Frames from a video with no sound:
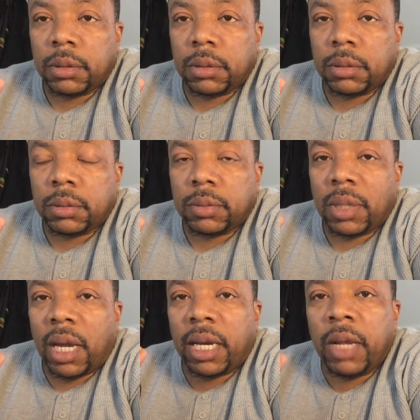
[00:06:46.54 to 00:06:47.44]
And he
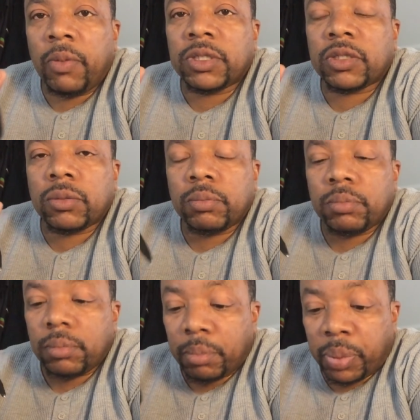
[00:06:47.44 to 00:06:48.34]
was
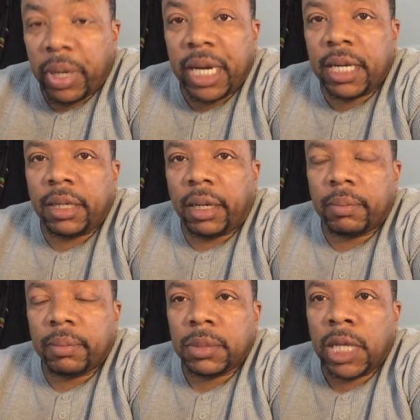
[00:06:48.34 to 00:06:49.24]
breeding them. He
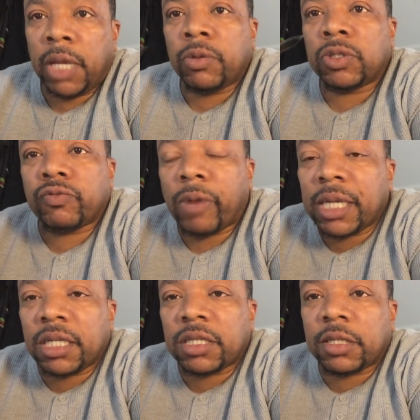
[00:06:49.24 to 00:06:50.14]
was
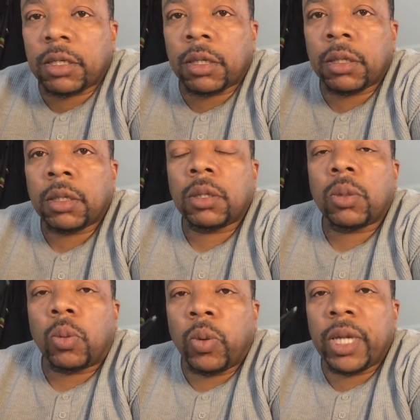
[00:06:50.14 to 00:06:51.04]
registered with
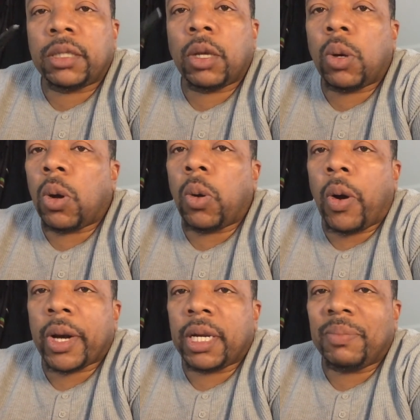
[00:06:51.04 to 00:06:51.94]
the
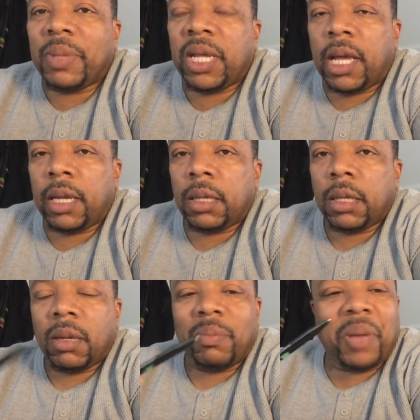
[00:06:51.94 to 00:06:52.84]
OREBA
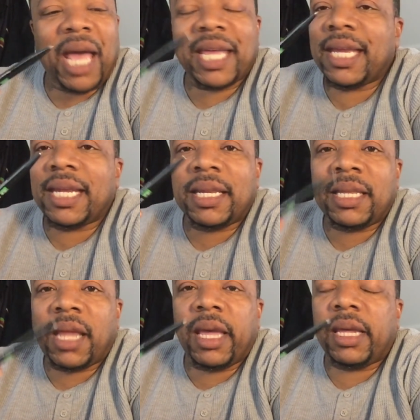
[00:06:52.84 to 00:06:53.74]
back in the
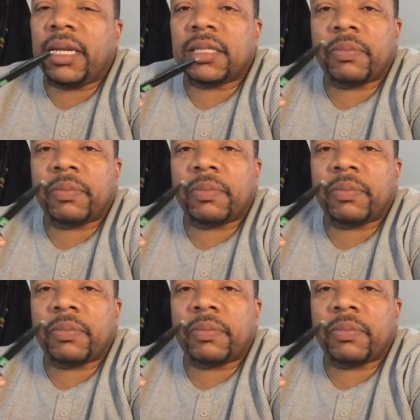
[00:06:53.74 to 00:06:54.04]
days, man.